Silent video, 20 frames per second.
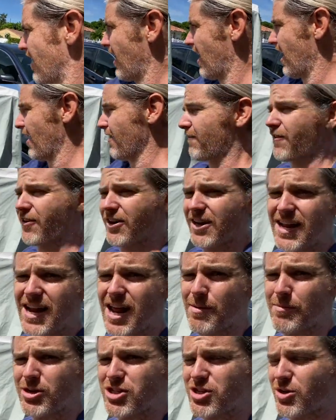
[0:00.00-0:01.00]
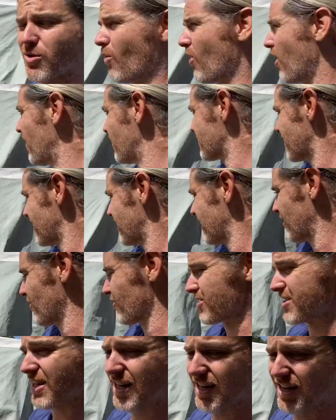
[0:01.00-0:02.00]
I forget how much it was. I think it
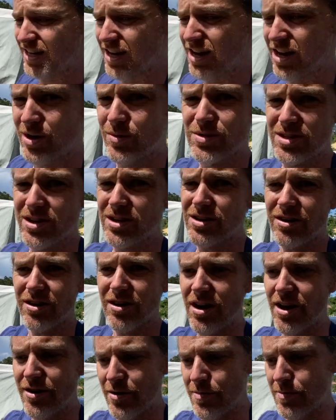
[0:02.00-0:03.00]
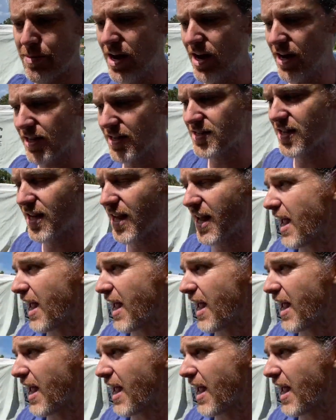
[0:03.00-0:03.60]
was like, it was under $100.